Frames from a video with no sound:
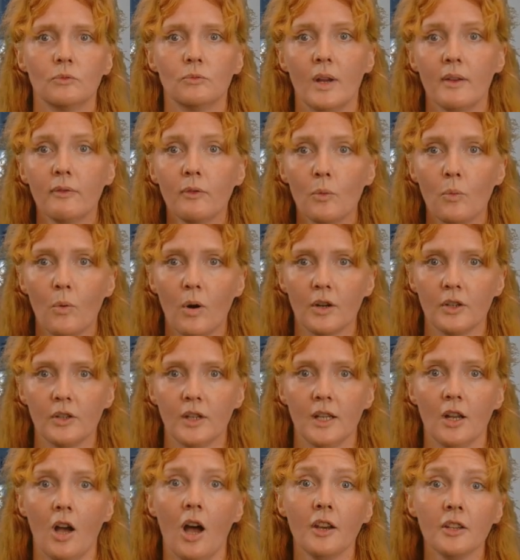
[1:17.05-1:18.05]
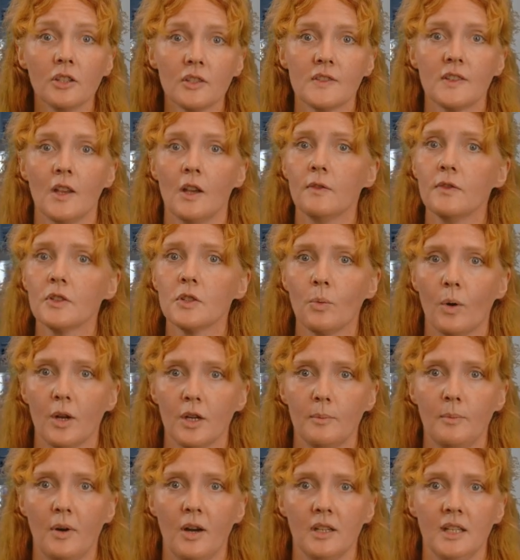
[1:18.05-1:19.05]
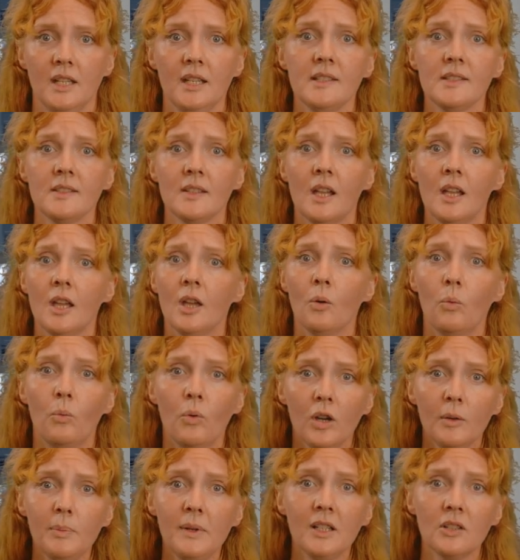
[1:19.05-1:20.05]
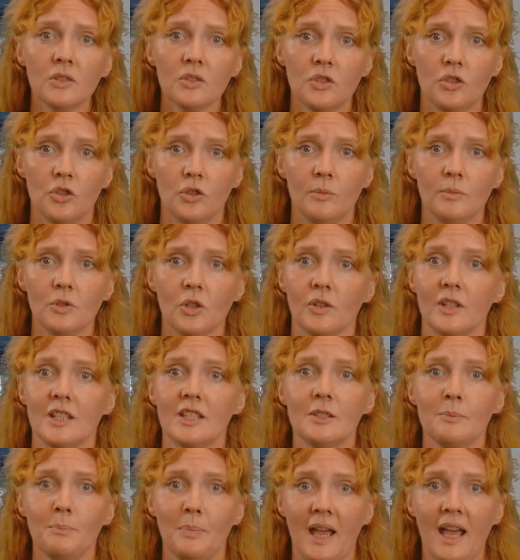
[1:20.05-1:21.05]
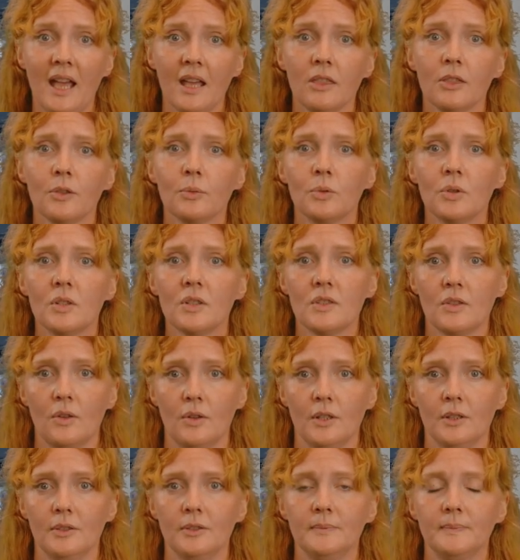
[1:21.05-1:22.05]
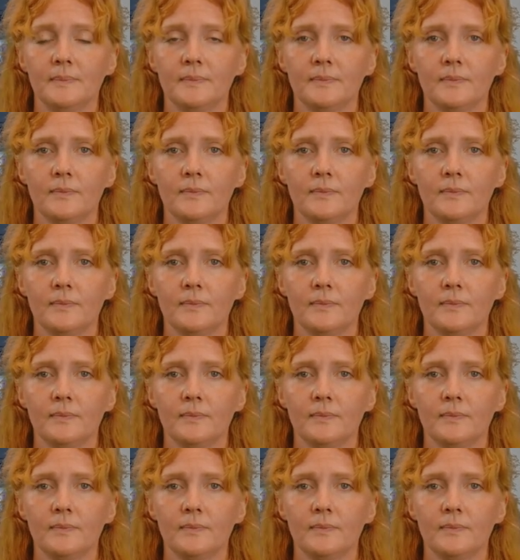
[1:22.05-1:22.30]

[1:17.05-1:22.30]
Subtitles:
river water, and other surface water bodies will be consumed on its path through the soil.